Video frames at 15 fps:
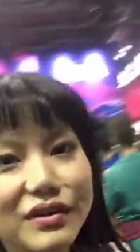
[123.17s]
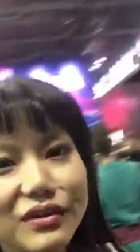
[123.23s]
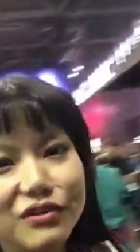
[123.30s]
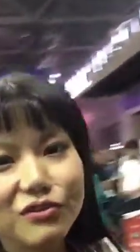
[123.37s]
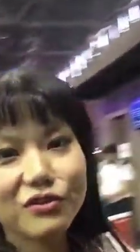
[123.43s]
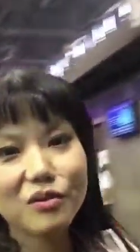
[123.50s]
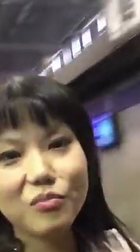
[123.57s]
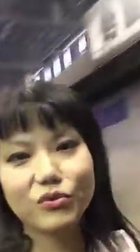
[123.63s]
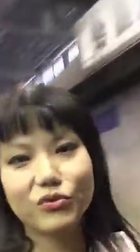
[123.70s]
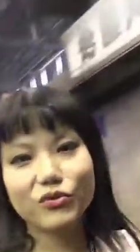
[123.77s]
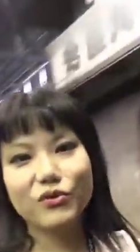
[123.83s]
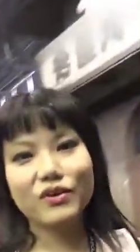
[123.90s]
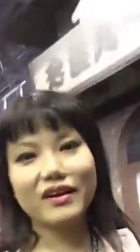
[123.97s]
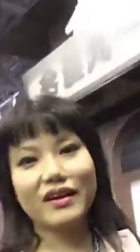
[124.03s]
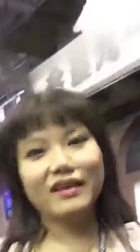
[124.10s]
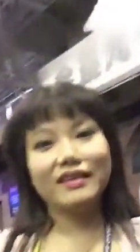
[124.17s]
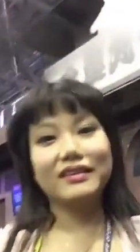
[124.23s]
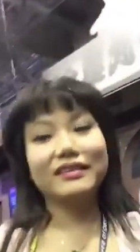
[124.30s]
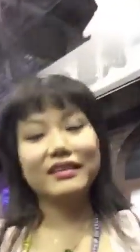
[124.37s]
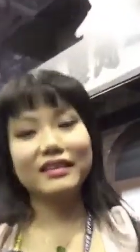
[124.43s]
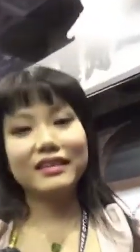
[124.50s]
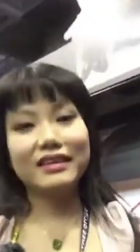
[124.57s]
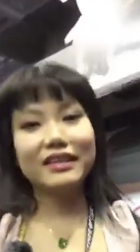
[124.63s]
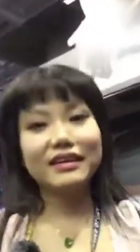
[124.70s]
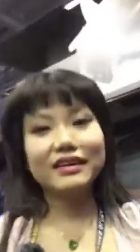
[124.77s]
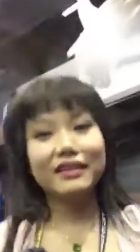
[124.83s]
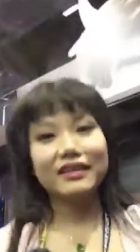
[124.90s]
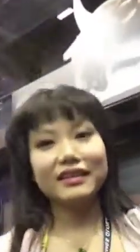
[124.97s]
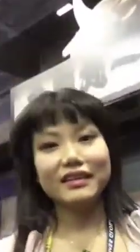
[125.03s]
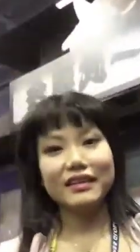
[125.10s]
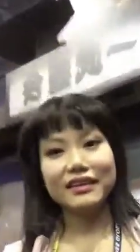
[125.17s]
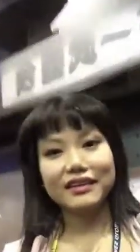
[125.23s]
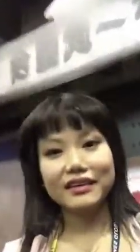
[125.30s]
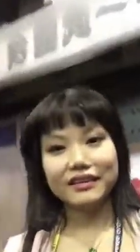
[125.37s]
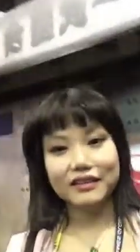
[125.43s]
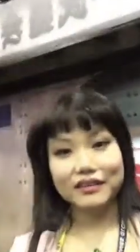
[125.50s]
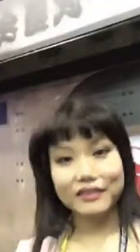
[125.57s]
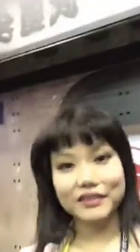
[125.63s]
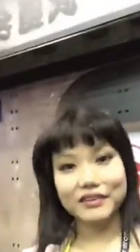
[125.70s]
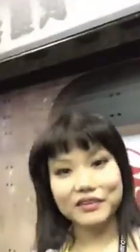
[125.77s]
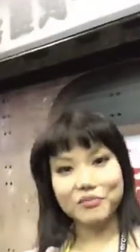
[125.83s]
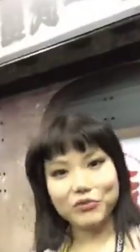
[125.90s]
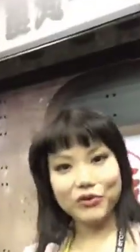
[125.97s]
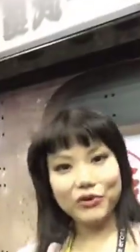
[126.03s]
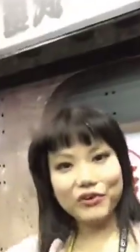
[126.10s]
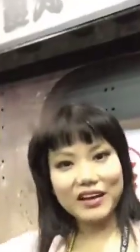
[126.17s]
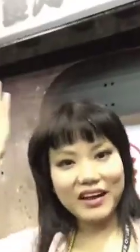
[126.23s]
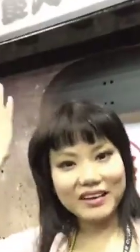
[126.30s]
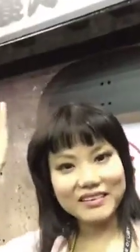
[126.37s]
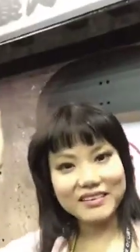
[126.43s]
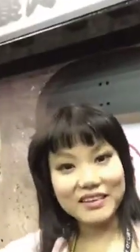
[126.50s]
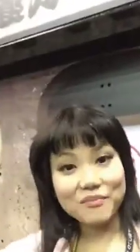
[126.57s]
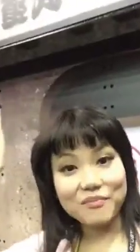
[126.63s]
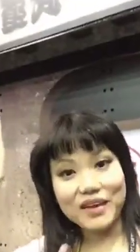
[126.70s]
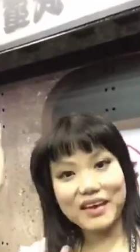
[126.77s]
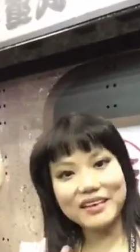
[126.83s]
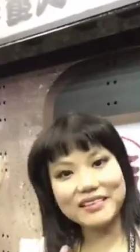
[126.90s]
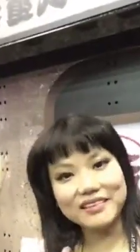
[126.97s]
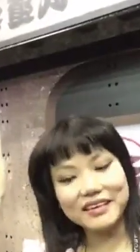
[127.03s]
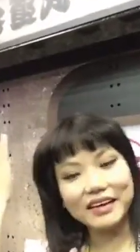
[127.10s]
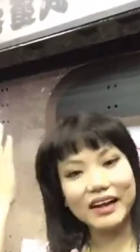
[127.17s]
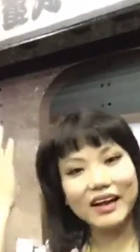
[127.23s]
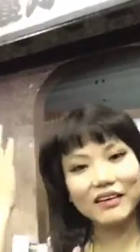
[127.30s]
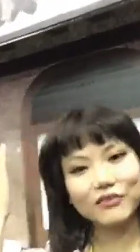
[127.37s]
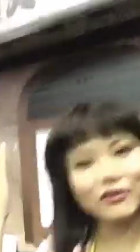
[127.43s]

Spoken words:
to the Budokan. The Budokan is amazing, and you